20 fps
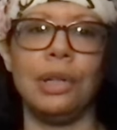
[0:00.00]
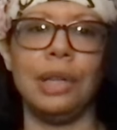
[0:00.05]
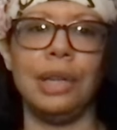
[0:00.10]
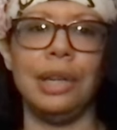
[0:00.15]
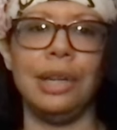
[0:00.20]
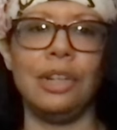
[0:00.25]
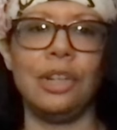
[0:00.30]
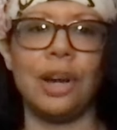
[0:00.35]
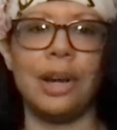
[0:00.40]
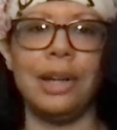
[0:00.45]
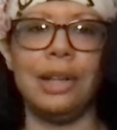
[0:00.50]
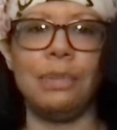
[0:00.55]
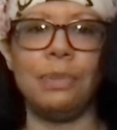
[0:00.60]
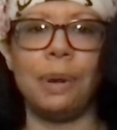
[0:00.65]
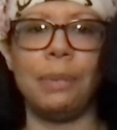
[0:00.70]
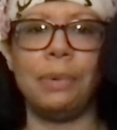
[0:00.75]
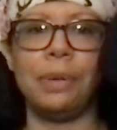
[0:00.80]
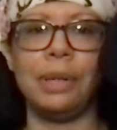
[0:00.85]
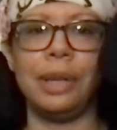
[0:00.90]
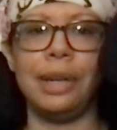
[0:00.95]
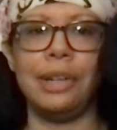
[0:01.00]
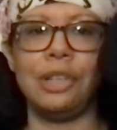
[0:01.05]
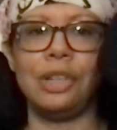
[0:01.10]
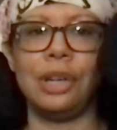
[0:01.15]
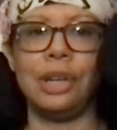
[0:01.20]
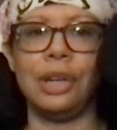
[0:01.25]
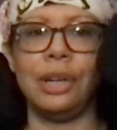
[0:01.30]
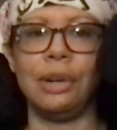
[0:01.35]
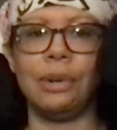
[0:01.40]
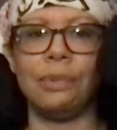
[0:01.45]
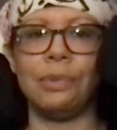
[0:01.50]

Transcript: the Chinese population